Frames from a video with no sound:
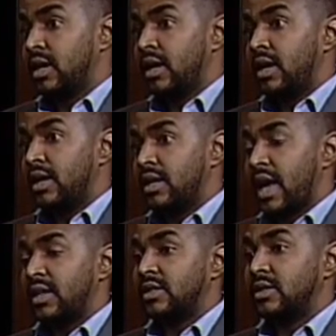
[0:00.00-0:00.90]
It can
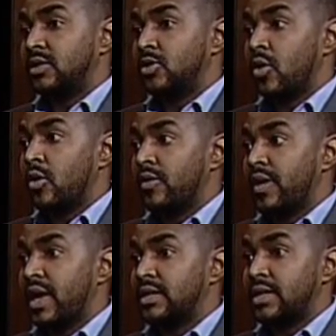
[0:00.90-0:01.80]
actually serve
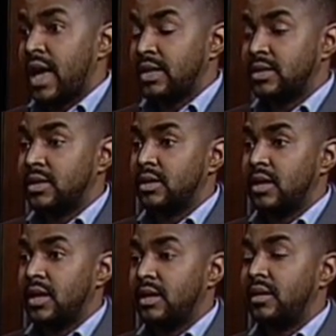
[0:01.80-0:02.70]
as an asset
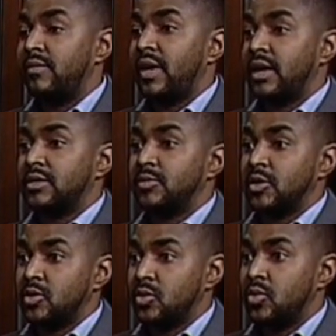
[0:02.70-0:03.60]
and an advancement
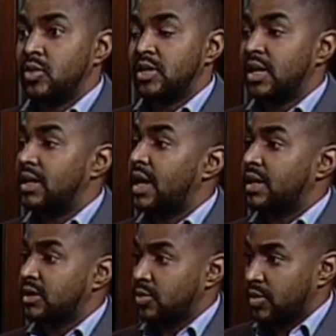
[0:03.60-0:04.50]
tool to
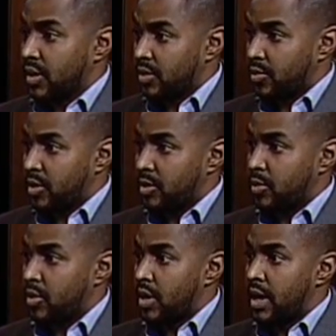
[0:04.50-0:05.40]
connect us with other people.